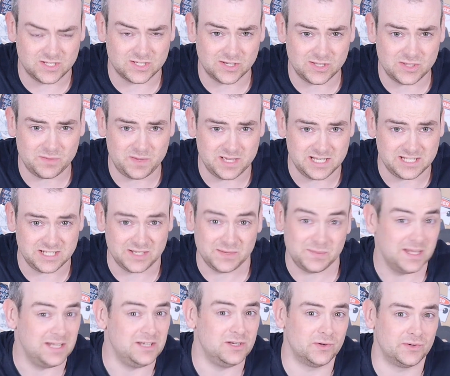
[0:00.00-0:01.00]
designed the
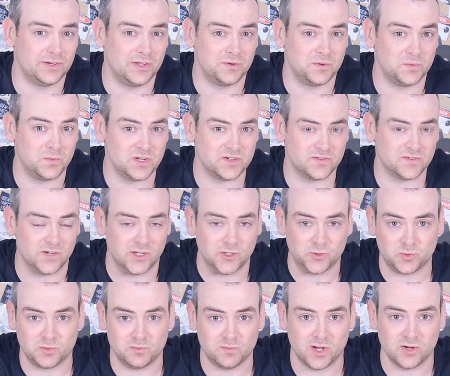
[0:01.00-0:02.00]
PCB not knowing which
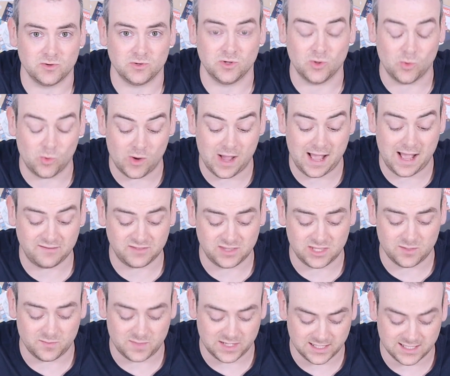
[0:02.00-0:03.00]
final component or having
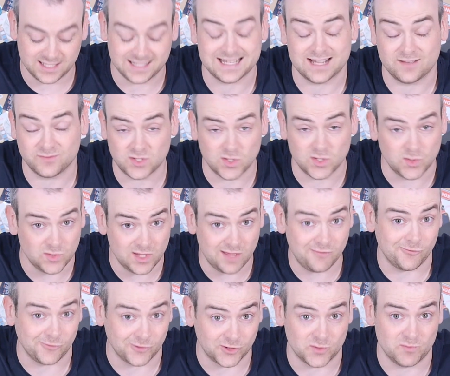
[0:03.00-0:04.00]
the ability to have two
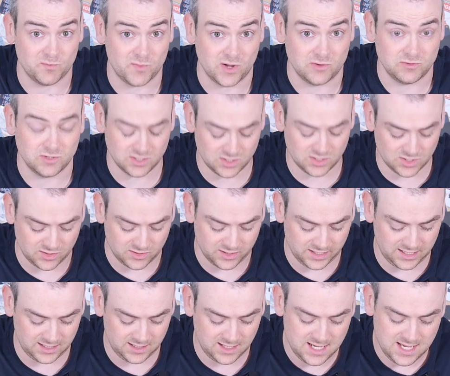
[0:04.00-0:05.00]
different components on
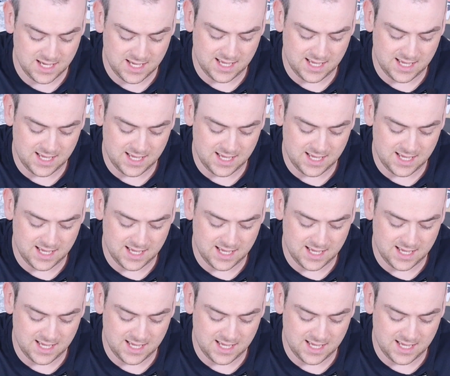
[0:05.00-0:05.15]
it.